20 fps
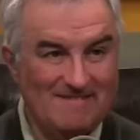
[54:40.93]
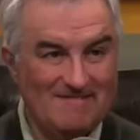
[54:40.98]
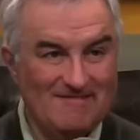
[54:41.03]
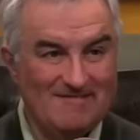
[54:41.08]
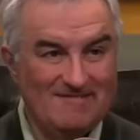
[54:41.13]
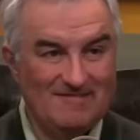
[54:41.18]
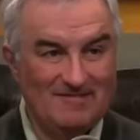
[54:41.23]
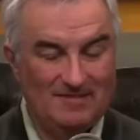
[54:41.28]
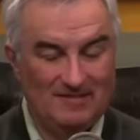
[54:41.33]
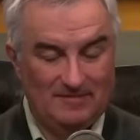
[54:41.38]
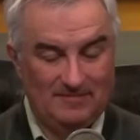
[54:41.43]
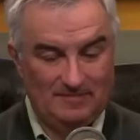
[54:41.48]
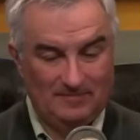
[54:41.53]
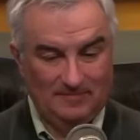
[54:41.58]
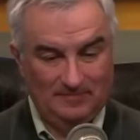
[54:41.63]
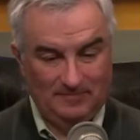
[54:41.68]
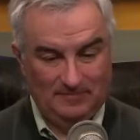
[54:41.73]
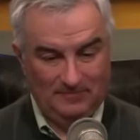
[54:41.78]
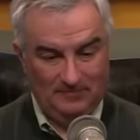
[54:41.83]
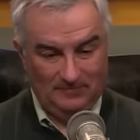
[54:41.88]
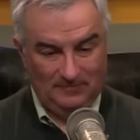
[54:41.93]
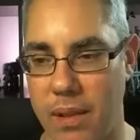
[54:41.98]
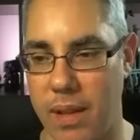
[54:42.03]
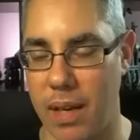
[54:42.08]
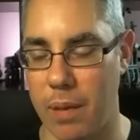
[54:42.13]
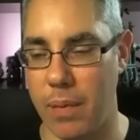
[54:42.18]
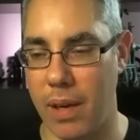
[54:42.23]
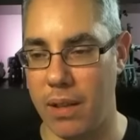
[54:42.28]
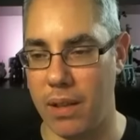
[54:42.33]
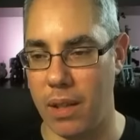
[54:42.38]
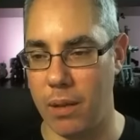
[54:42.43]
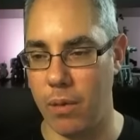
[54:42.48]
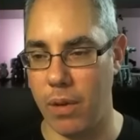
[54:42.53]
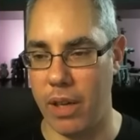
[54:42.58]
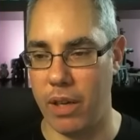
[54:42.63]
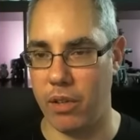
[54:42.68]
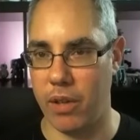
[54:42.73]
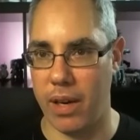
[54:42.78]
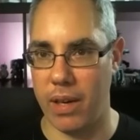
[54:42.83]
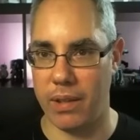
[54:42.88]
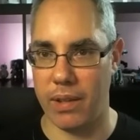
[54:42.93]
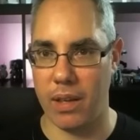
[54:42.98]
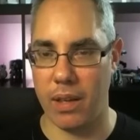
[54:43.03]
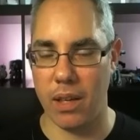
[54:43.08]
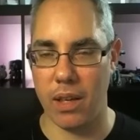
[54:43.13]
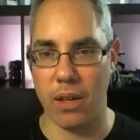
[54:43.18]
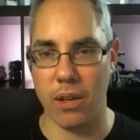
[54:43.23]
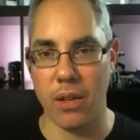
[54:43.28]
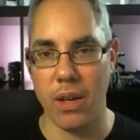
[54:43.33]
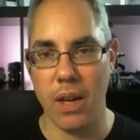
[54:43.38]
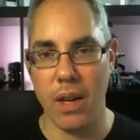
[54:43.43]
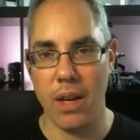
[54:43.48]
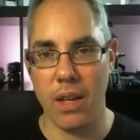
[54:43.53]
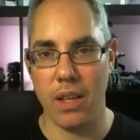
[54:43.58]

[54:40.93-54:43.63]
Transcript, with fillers: because many markets are already segmented where they try to tell you,